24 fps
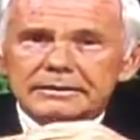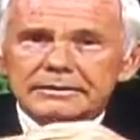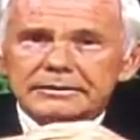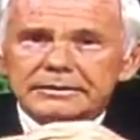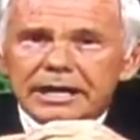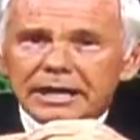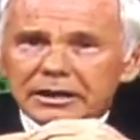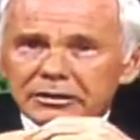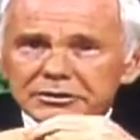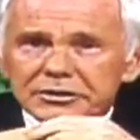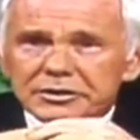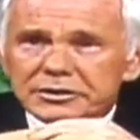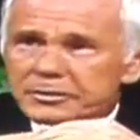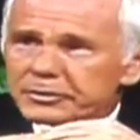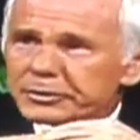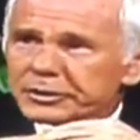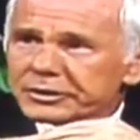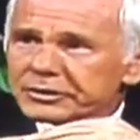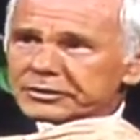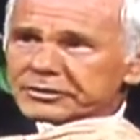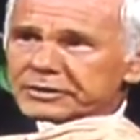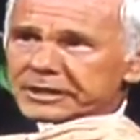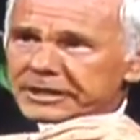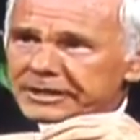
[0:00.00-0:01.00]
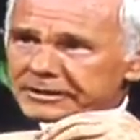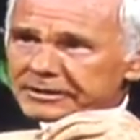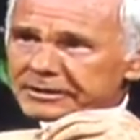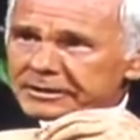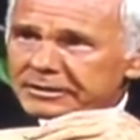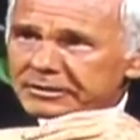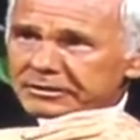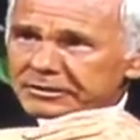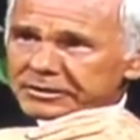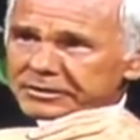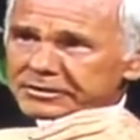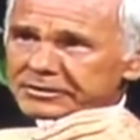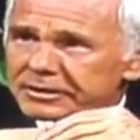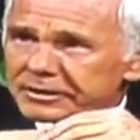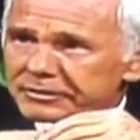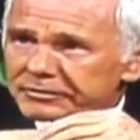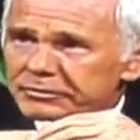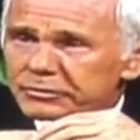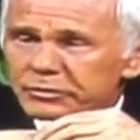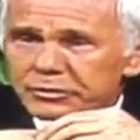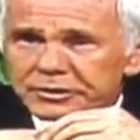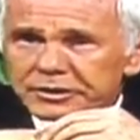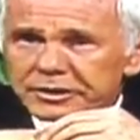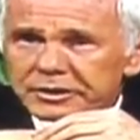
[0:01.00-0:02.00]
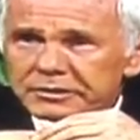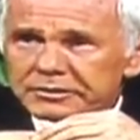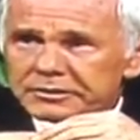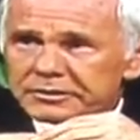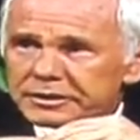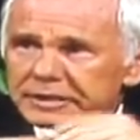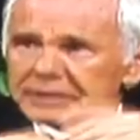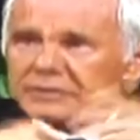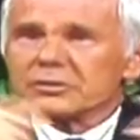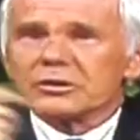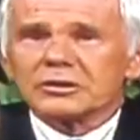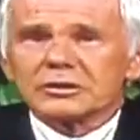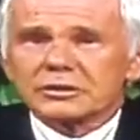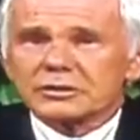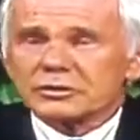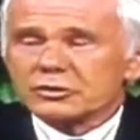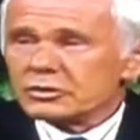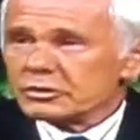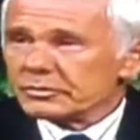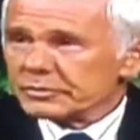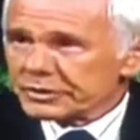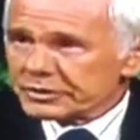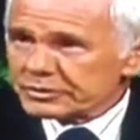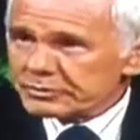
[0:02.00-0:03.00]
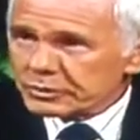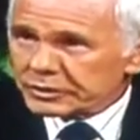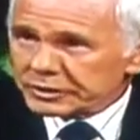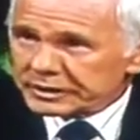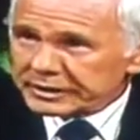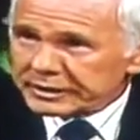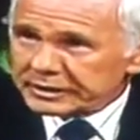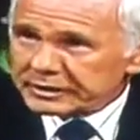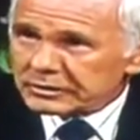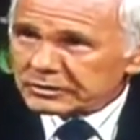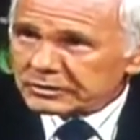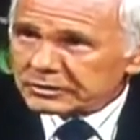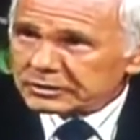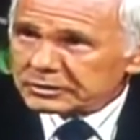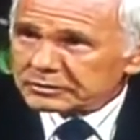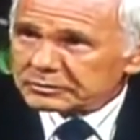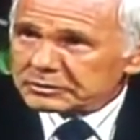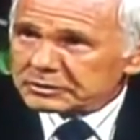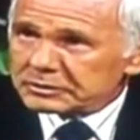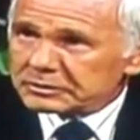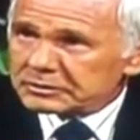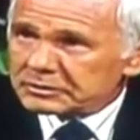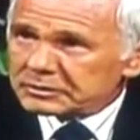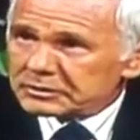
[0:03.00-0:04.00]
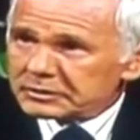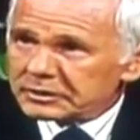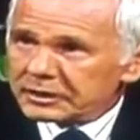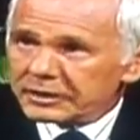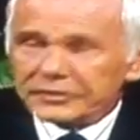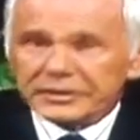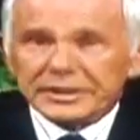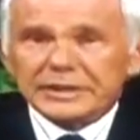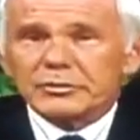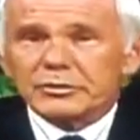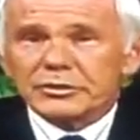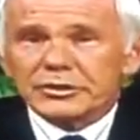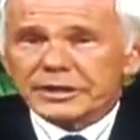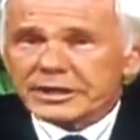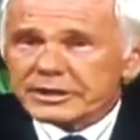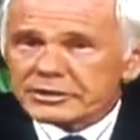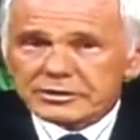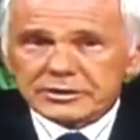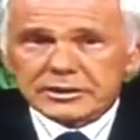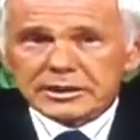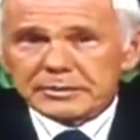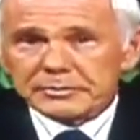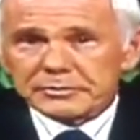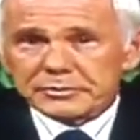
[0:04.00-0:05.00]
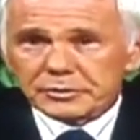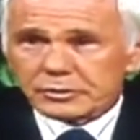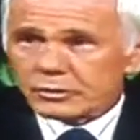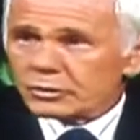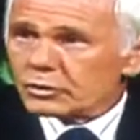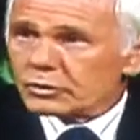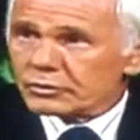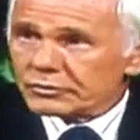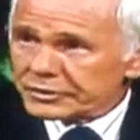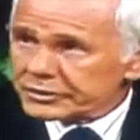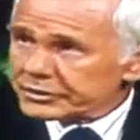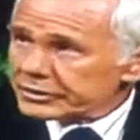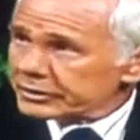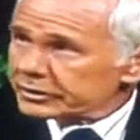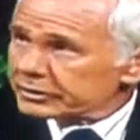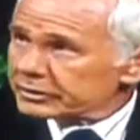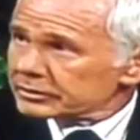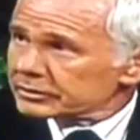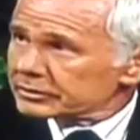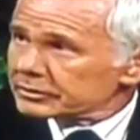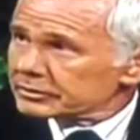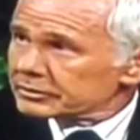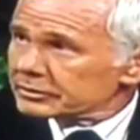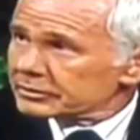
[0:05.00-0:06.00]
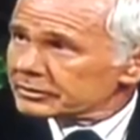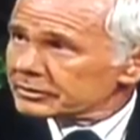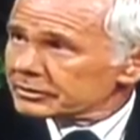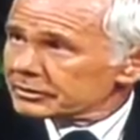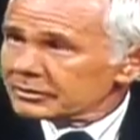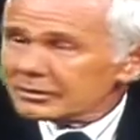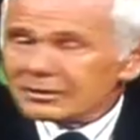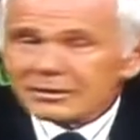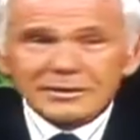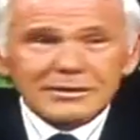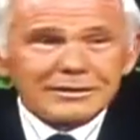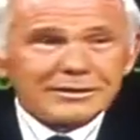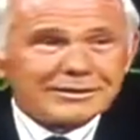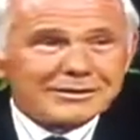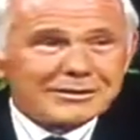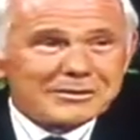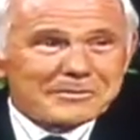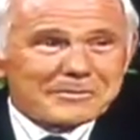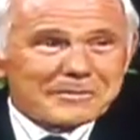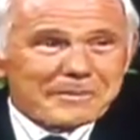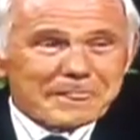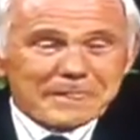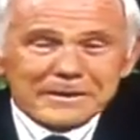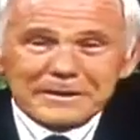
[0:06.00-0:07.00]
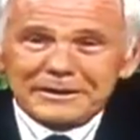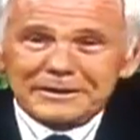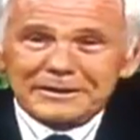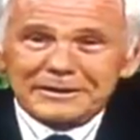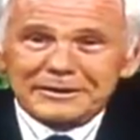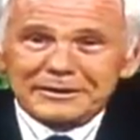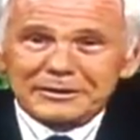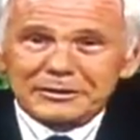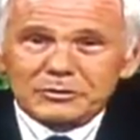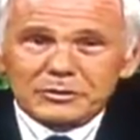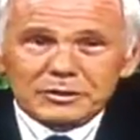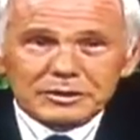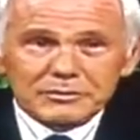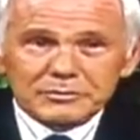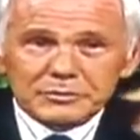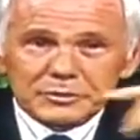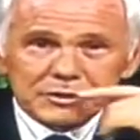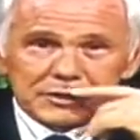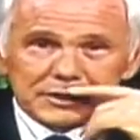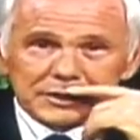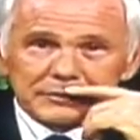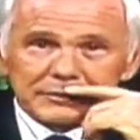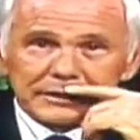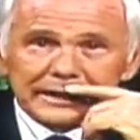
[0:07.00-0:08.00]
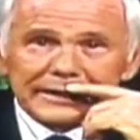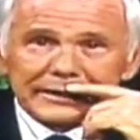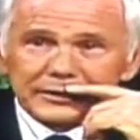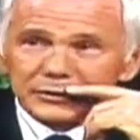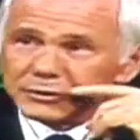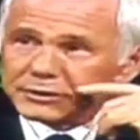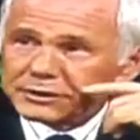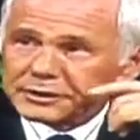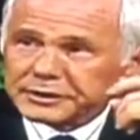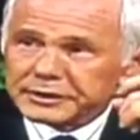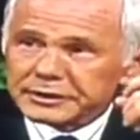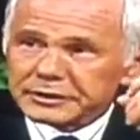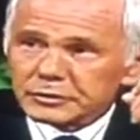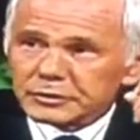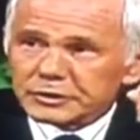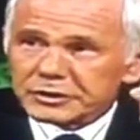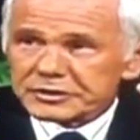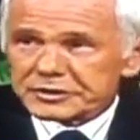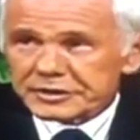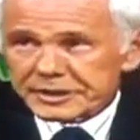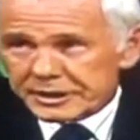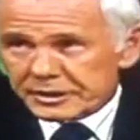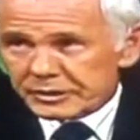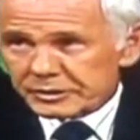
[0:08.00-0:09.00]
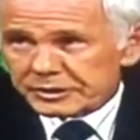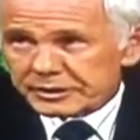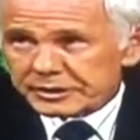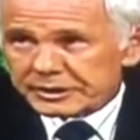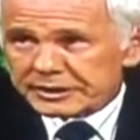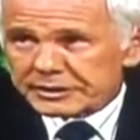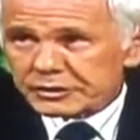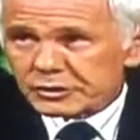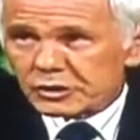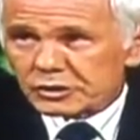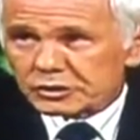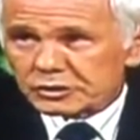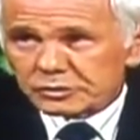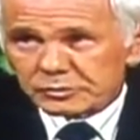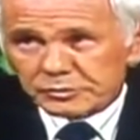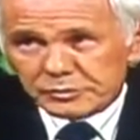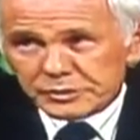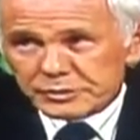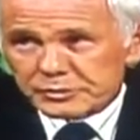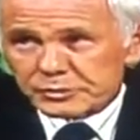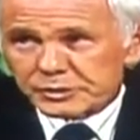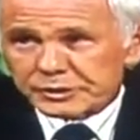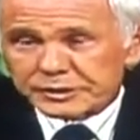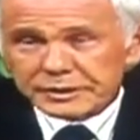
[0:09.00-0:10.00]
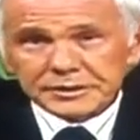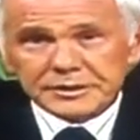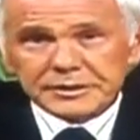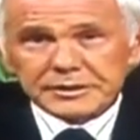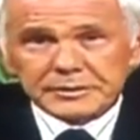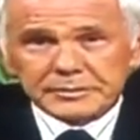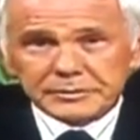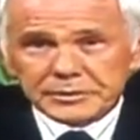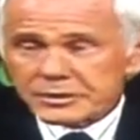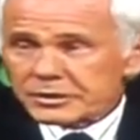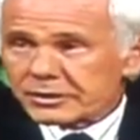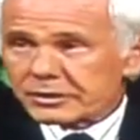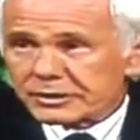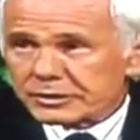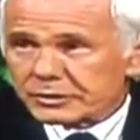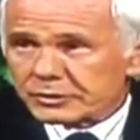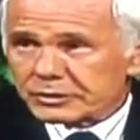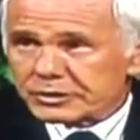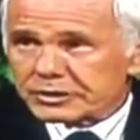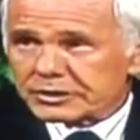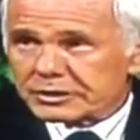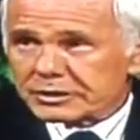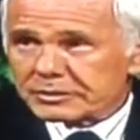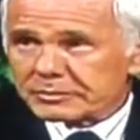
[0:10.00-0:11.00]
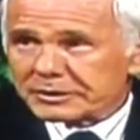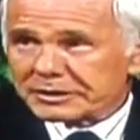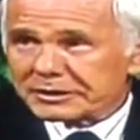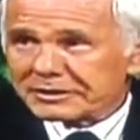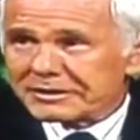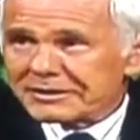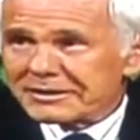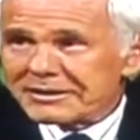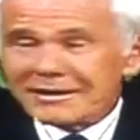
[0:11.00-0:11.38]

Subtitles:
The house is a pretty good sized house. He's got 4 youngsters. I talked to 2 of them this morning. I called them, and they slept through the whole visit. And I think one of them was named Andrea and one was Aaron. And I talked to him this morning. I said, I'm sorry you were sleeping.